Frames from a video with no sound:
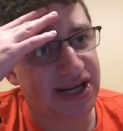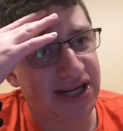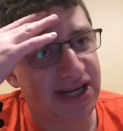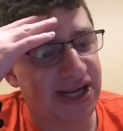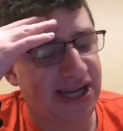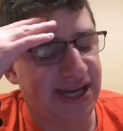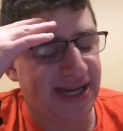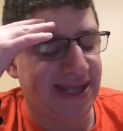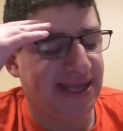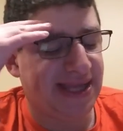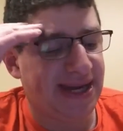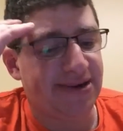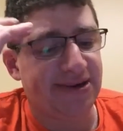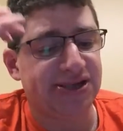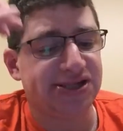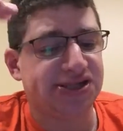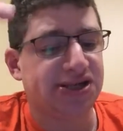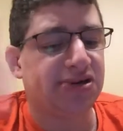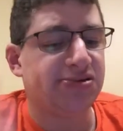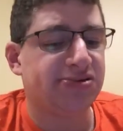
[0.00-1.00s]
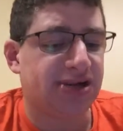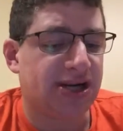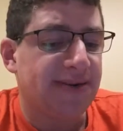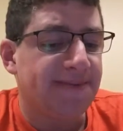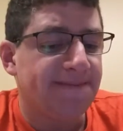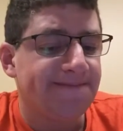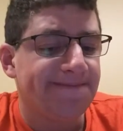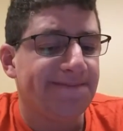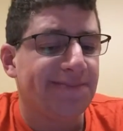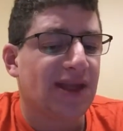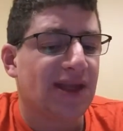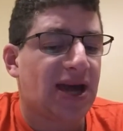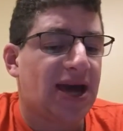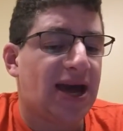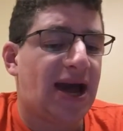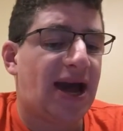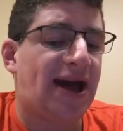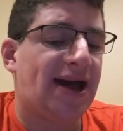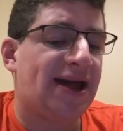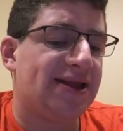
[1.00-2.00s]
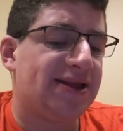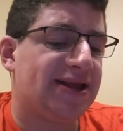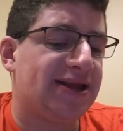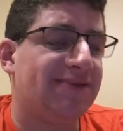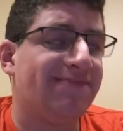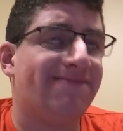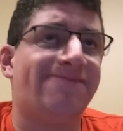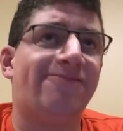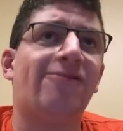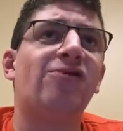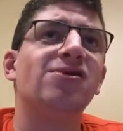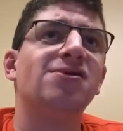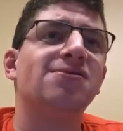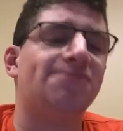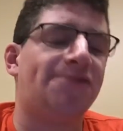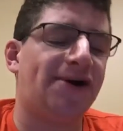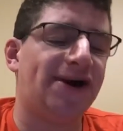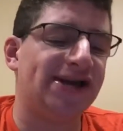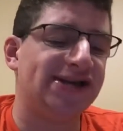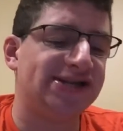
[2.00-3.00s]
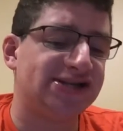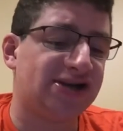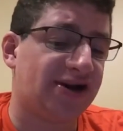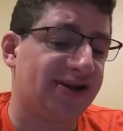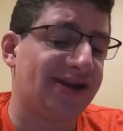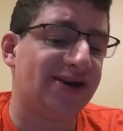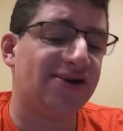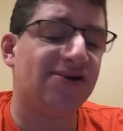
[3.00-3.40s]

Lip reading: And in fourth place are the Oakland Raiders at 1-5.